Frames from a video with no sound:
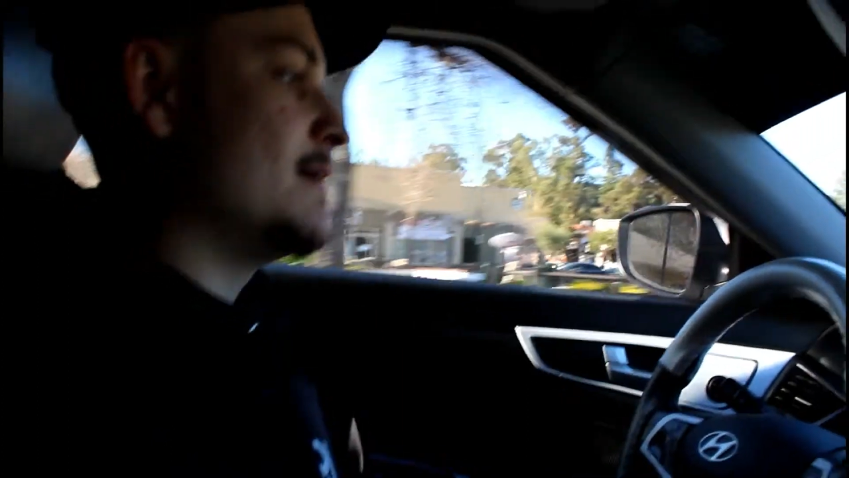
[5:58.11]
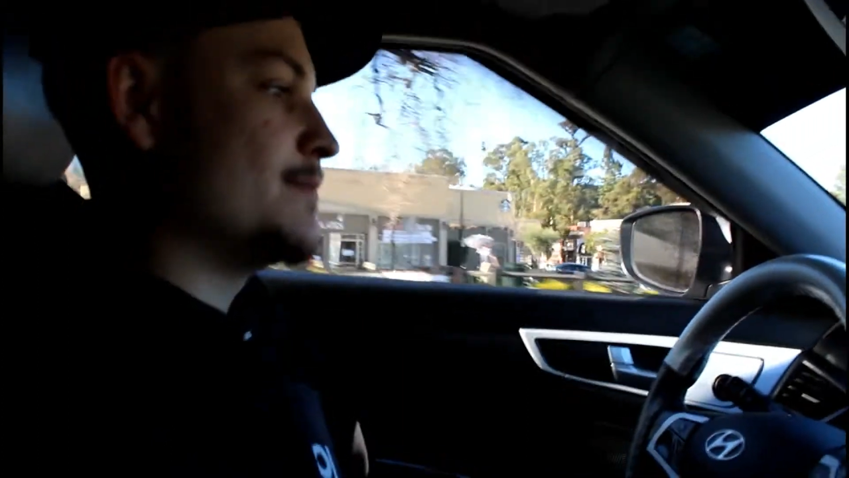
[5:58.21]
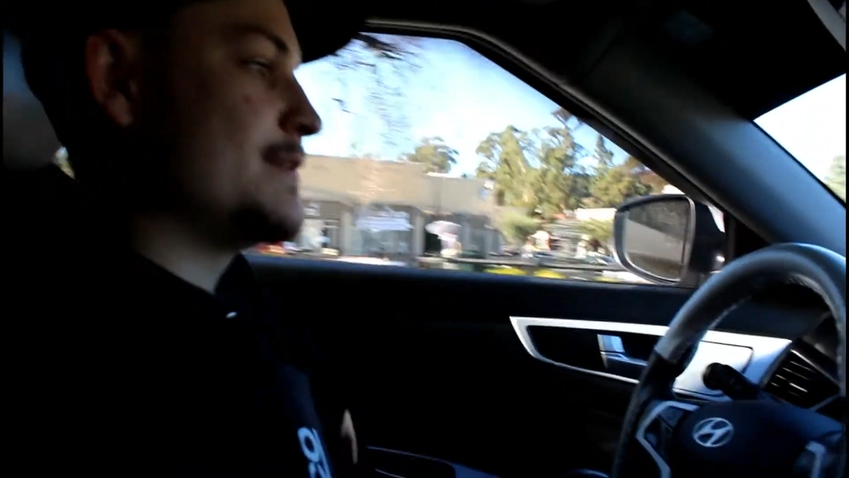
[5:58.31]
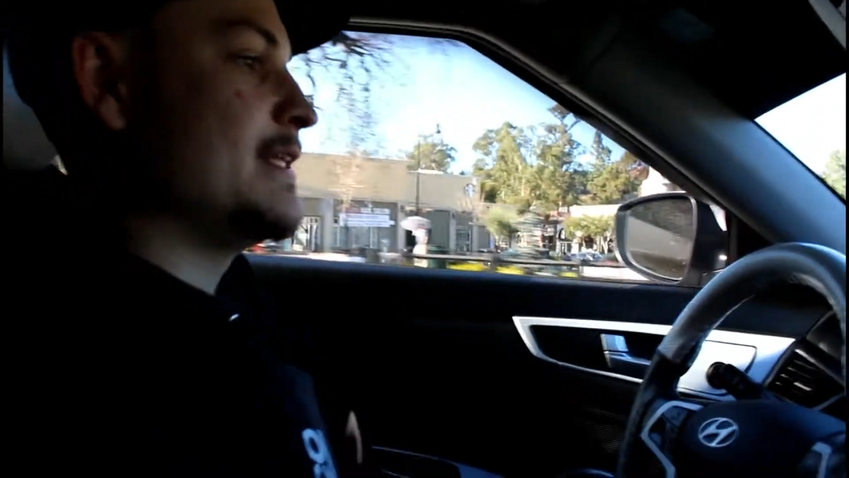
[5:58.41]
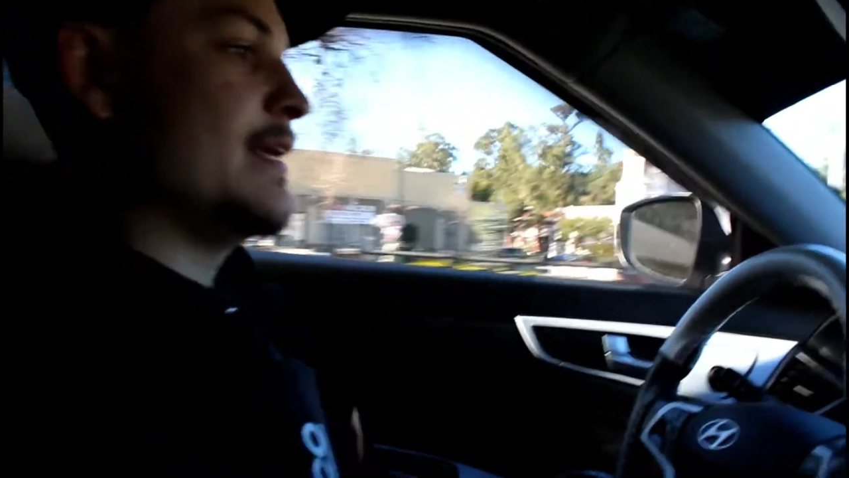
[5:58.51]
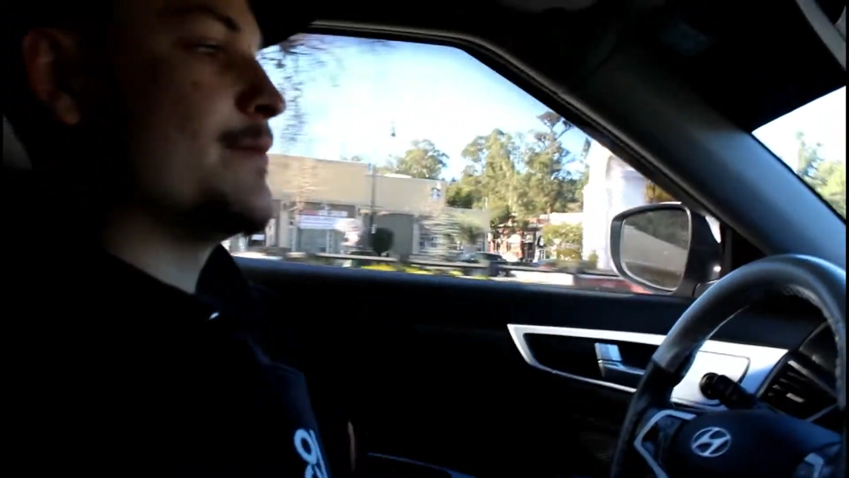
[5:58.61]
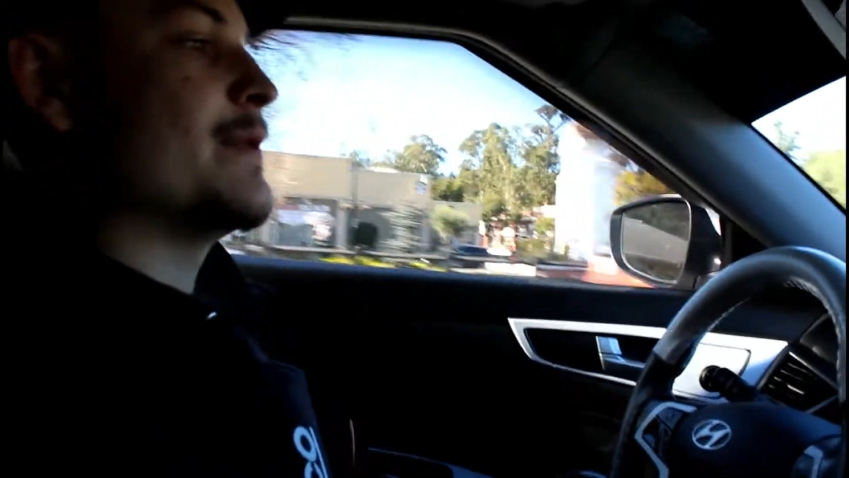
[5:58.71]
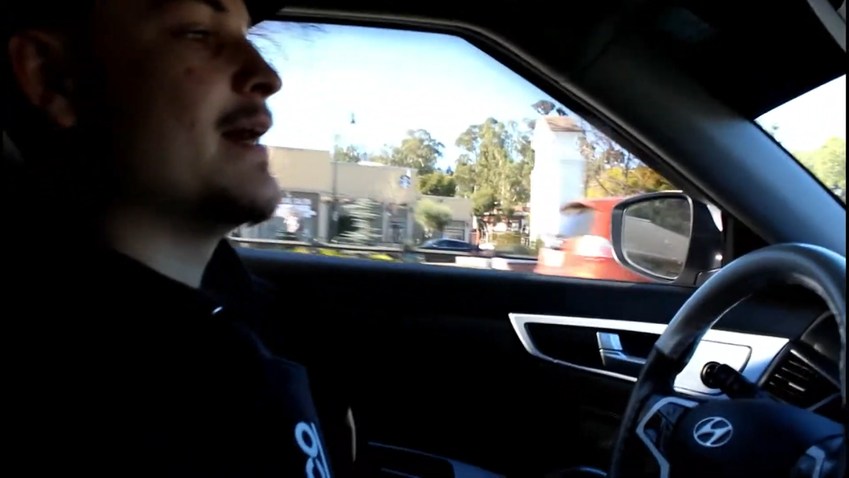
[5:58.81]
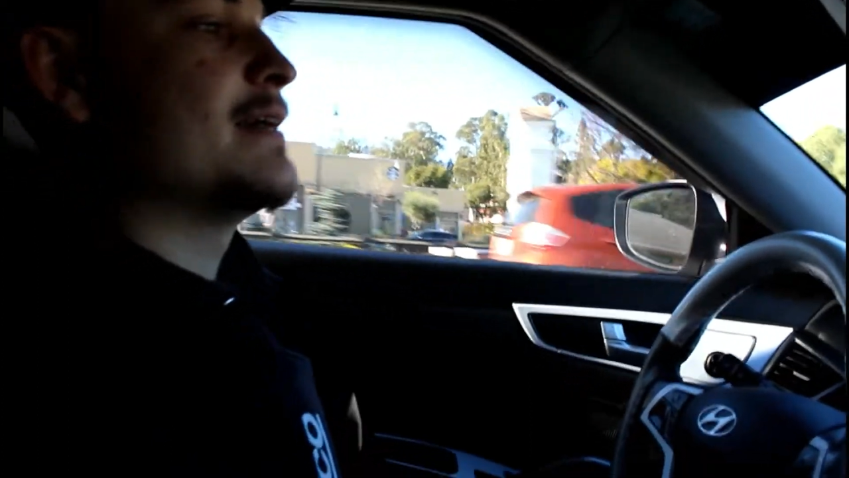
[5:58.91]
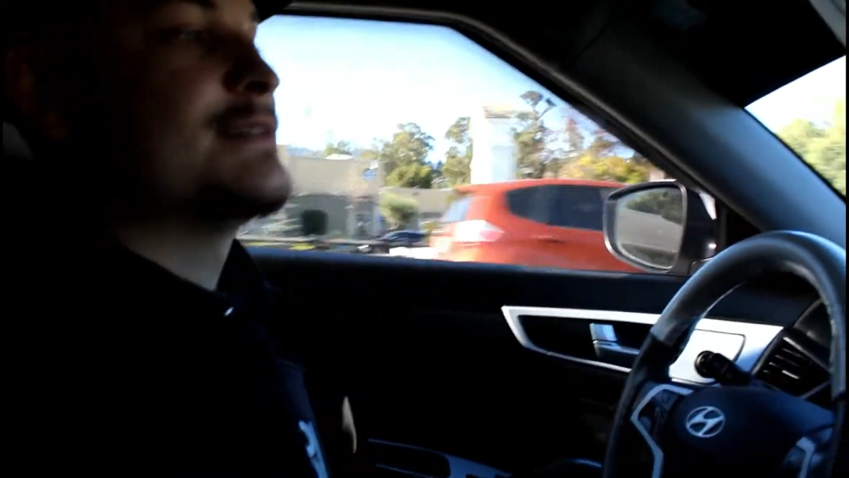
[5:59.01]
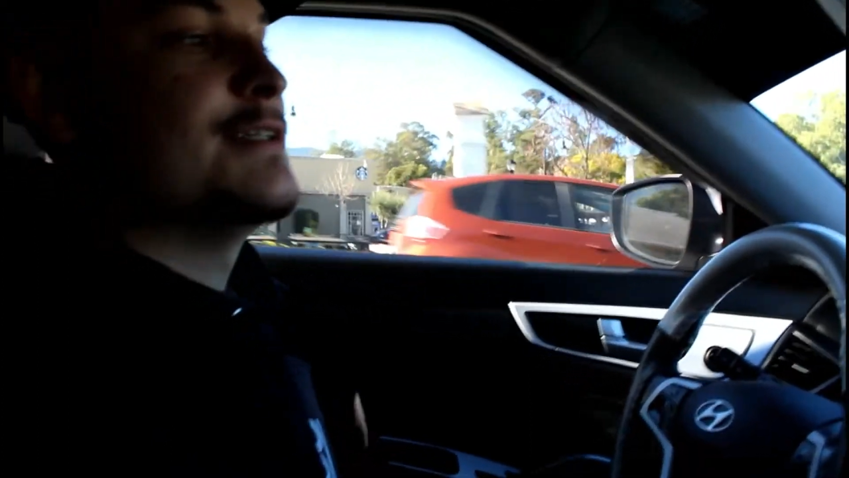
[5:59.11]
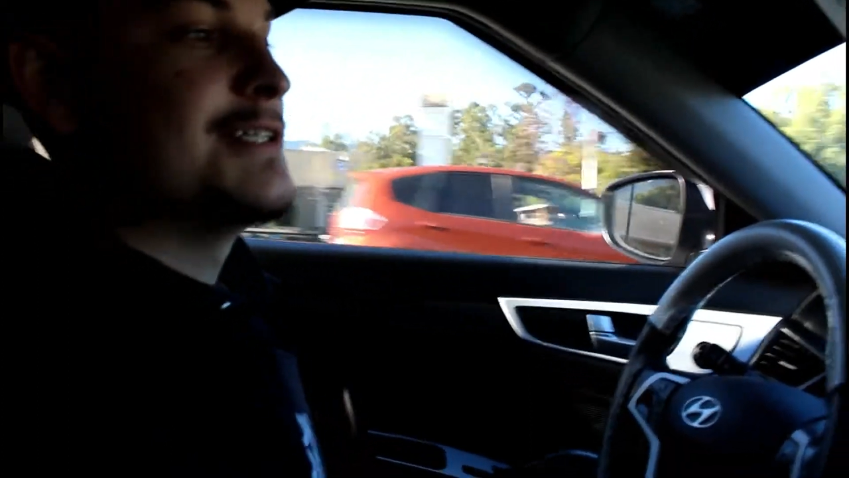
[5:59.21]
seeing my 0 to